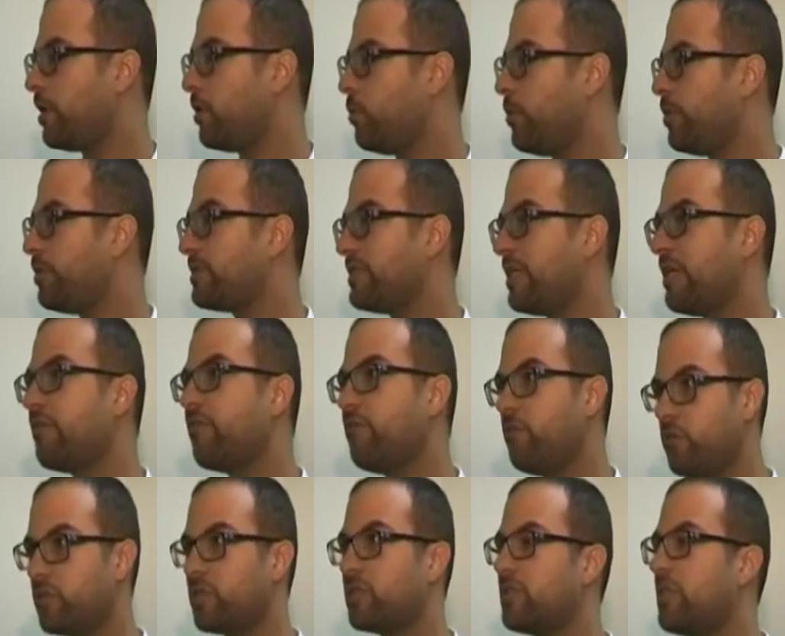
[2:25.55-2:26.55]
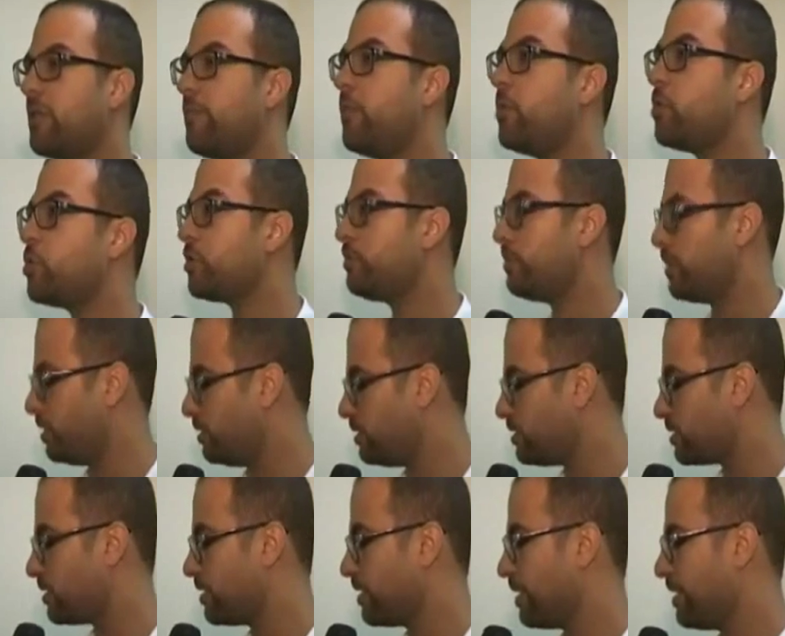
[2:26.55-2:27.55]
we'll take first the
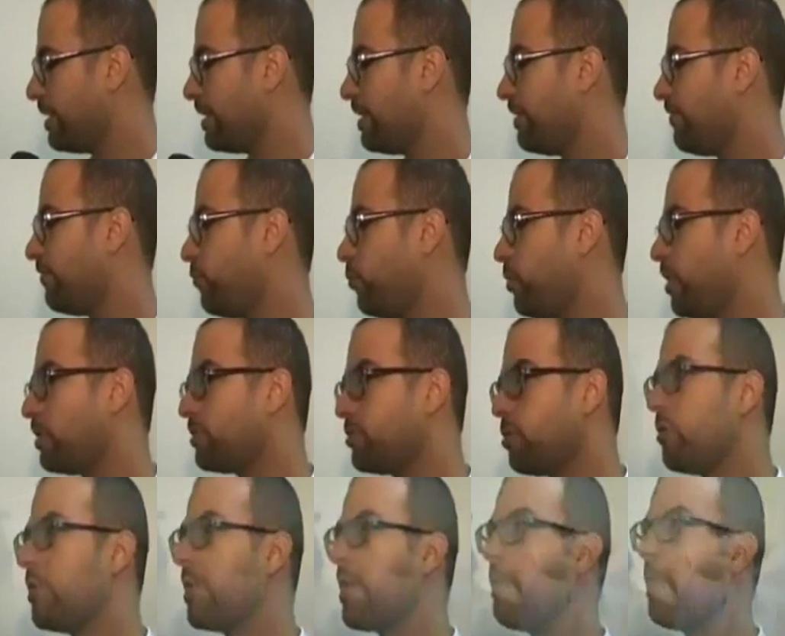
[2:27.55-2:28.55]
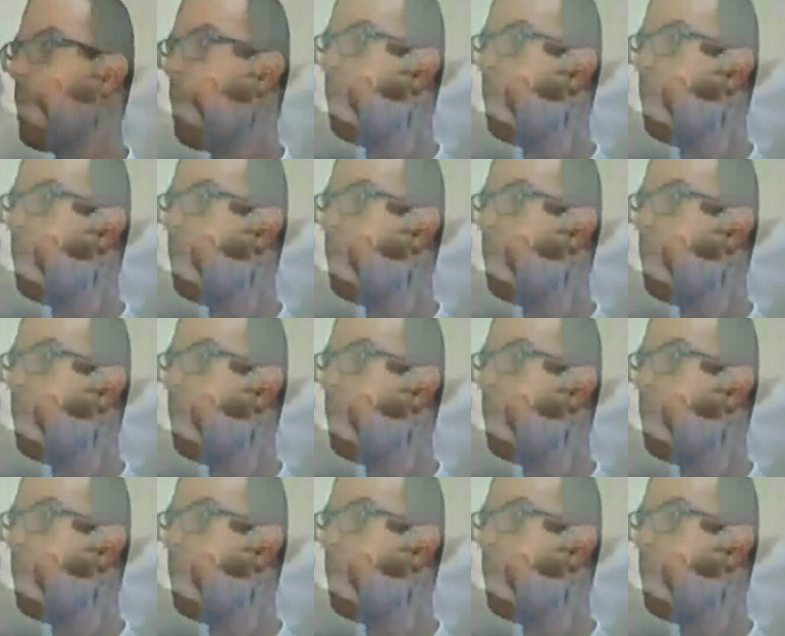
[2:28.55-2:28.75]
measurement if we are talking